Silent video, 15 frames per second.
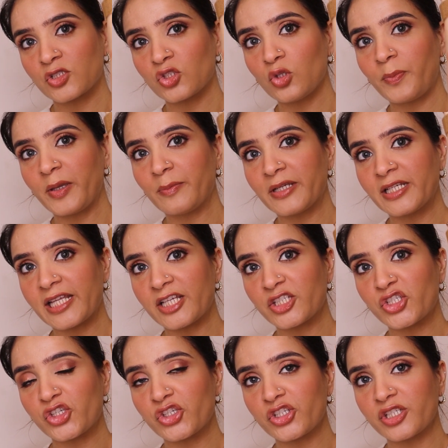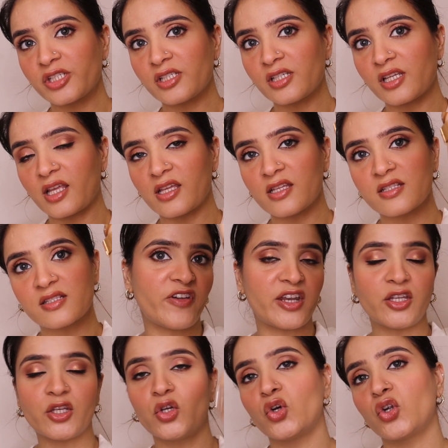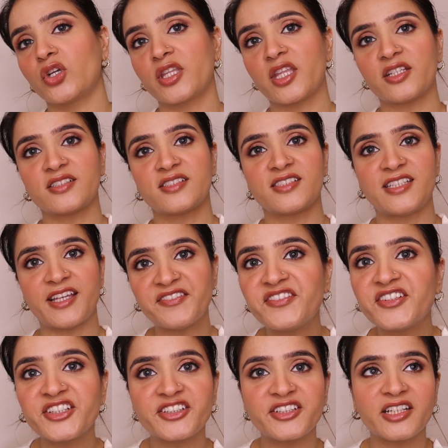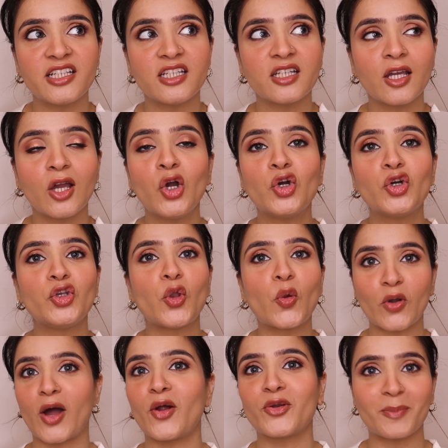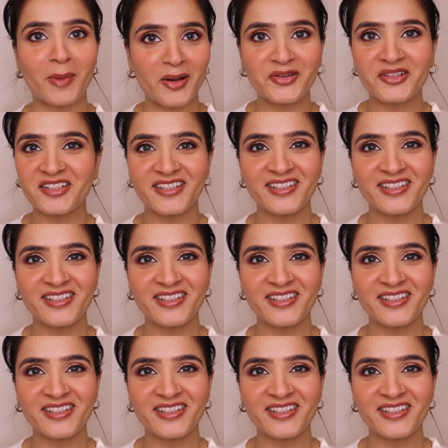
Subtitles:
So the pigmentation is very good. There is definitely no doubt about